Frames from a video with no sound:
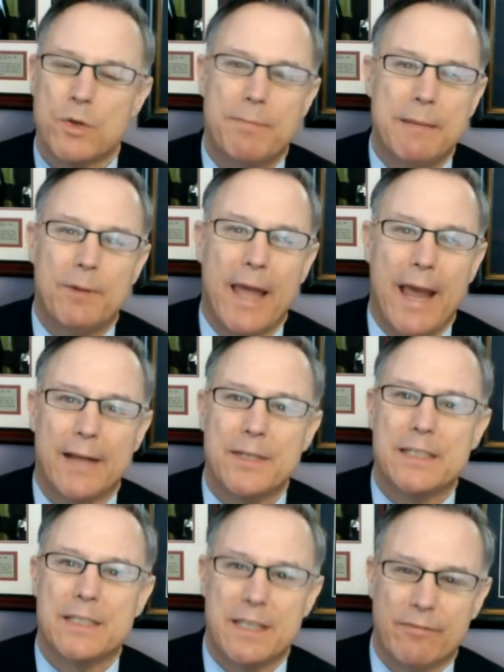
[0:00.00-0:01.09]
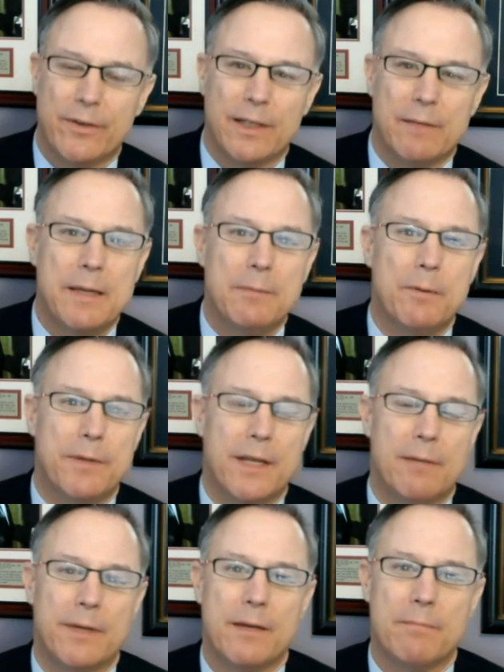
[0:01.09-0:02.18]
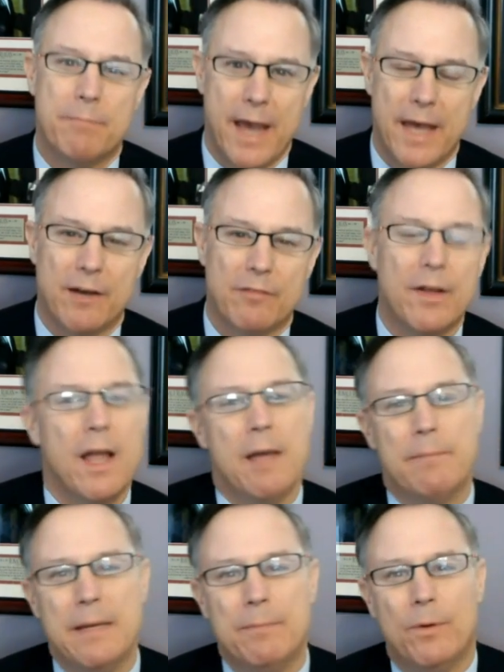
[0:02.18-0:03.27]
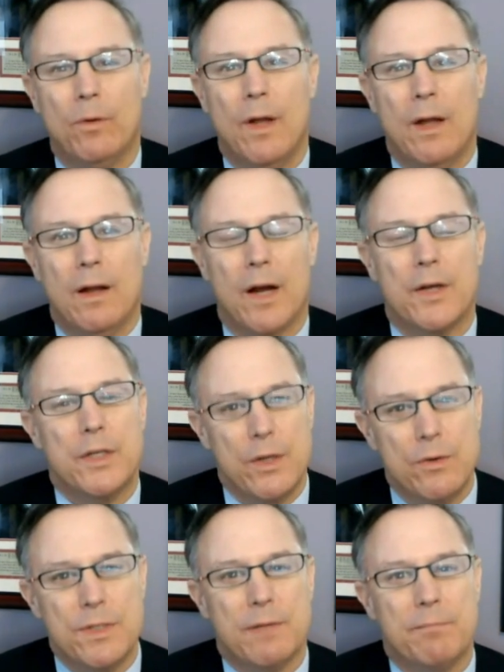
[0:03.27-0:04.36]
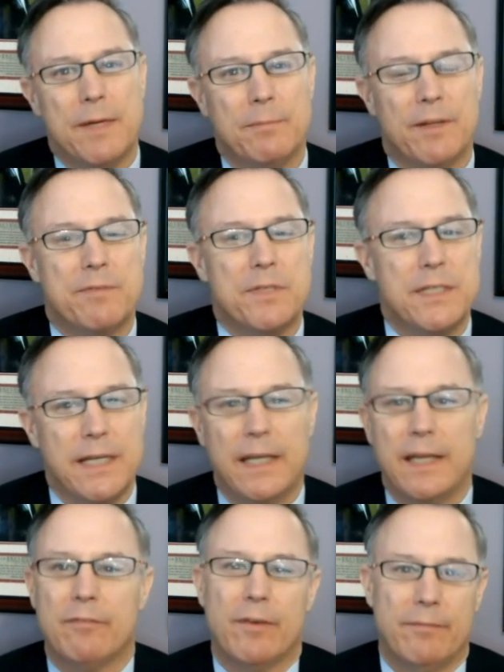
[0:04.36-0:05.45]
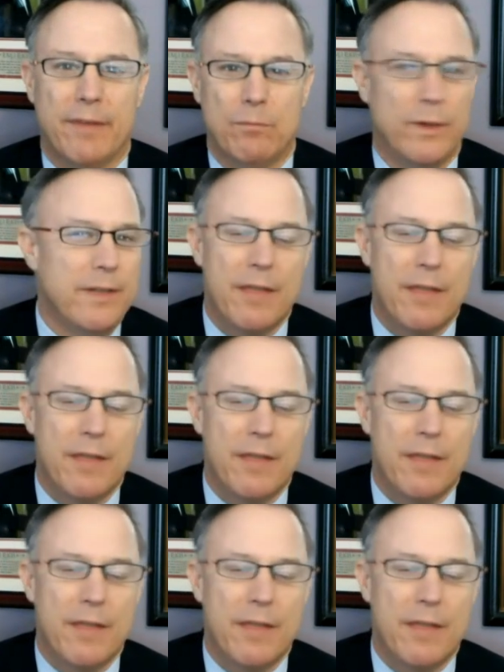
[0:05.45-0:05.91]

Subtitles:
So people acting differently, people becoming combative, people accusing people of stealing from them when